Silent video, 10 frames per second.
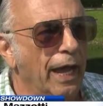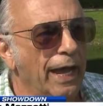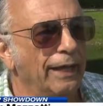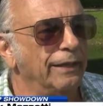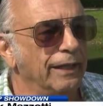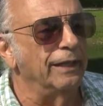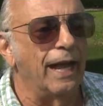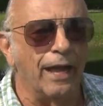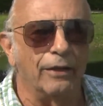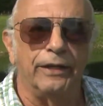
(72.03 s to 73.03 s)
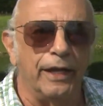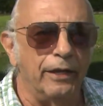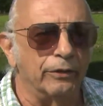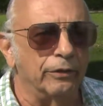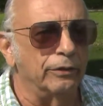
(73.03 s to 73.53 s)
and an
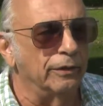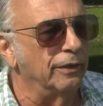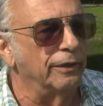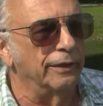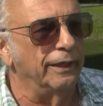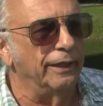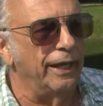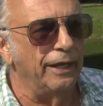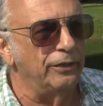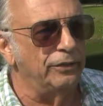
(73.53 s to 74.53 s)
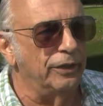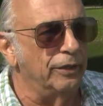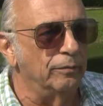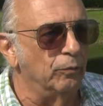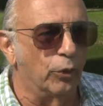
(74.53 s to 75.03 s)
alligator uh, engaged
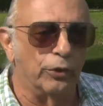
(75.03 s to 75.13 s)
in mortal